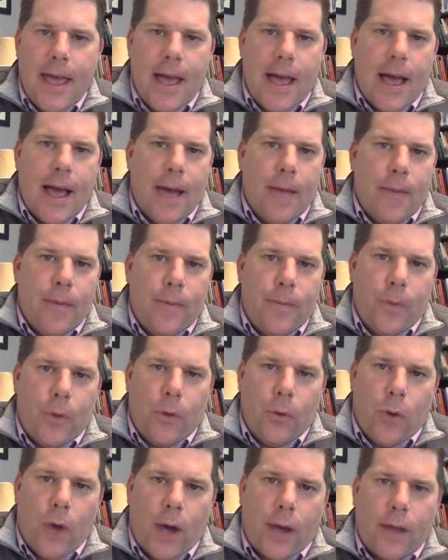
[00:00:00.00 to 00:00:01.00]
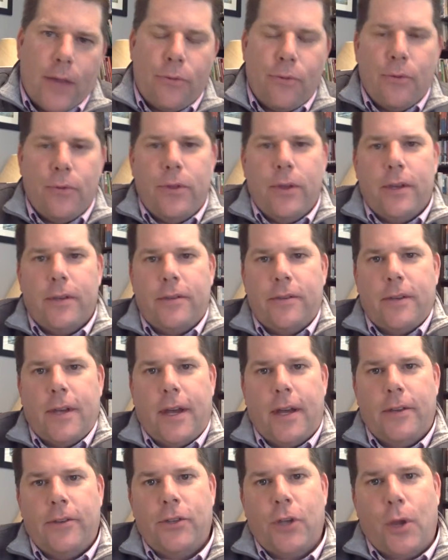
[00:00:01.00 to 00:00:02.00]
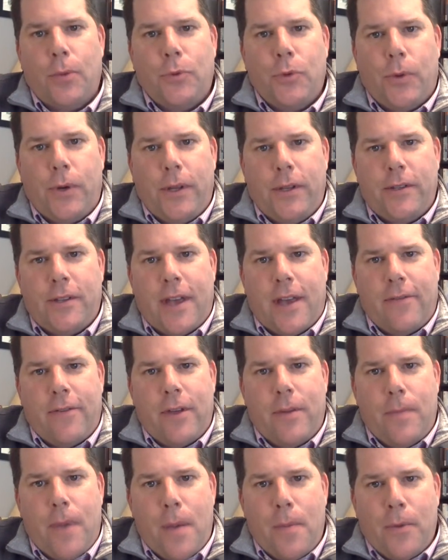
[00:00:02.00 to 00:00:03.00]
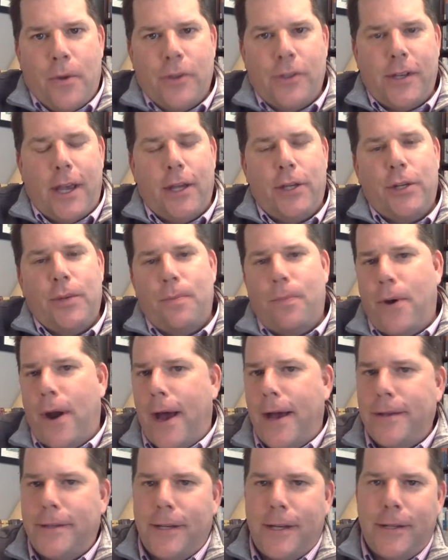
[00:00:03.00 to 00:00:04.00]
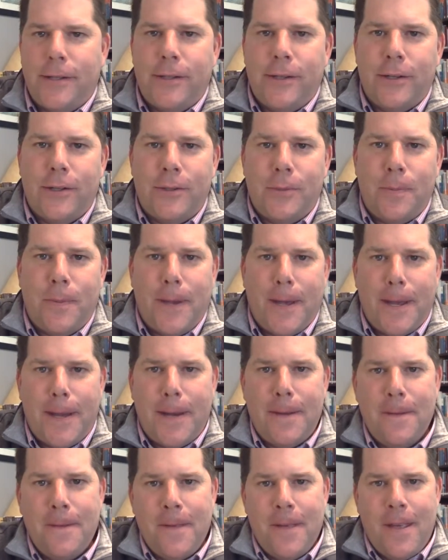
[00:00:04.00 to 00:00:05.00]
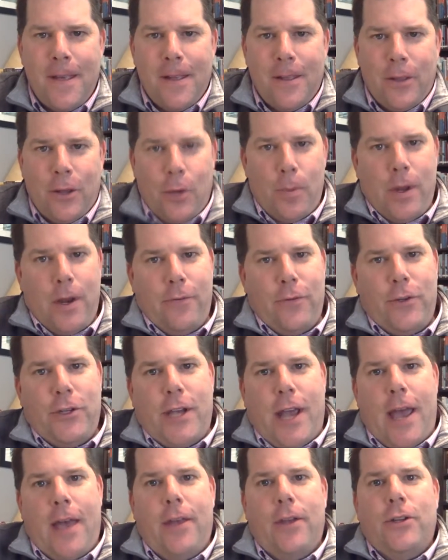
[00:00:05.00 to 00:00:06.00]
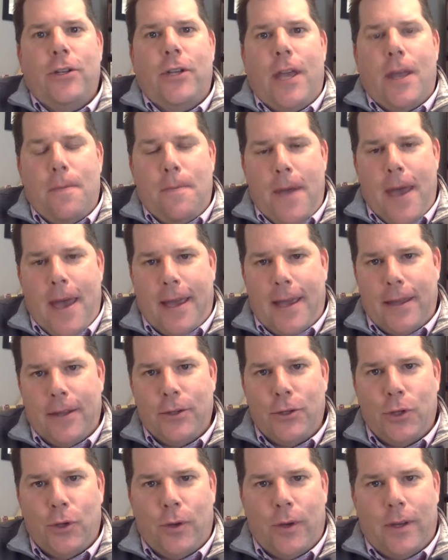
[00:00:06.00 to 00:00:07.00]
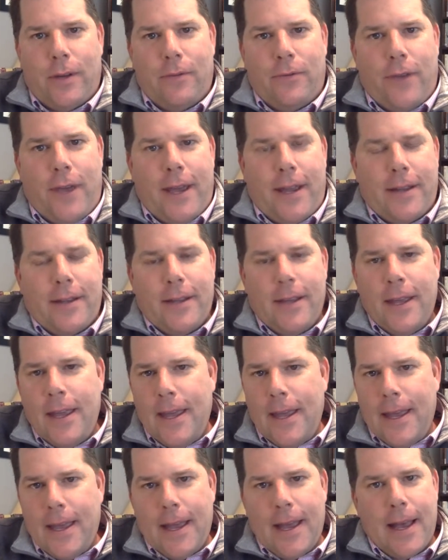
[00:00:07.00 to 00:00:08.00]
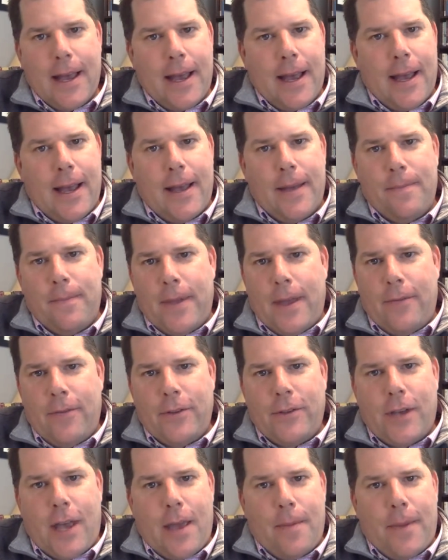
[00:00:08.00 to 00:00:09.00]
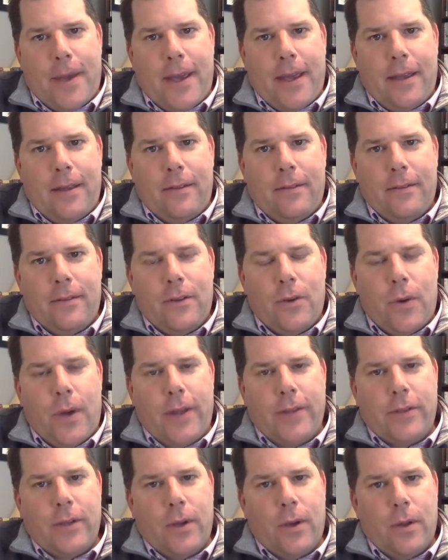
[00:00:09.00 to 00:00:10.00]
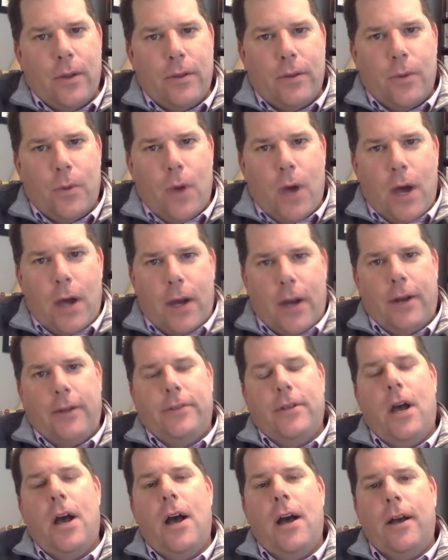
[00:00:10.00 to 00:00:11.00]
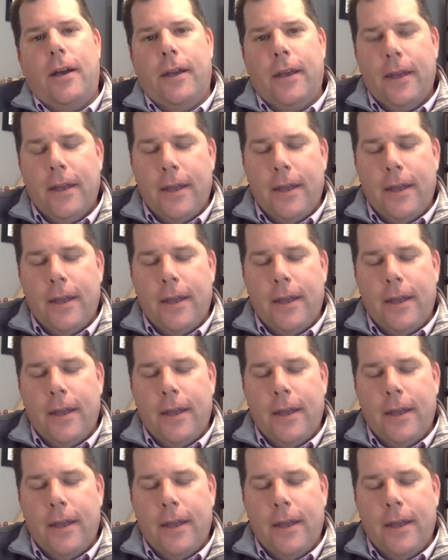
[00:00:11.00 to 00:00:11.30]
I've been walking through this Psalm 27 memorization process. It's been a little bit of a challenge getting back into it. In fact, every time I go out to walk our dog,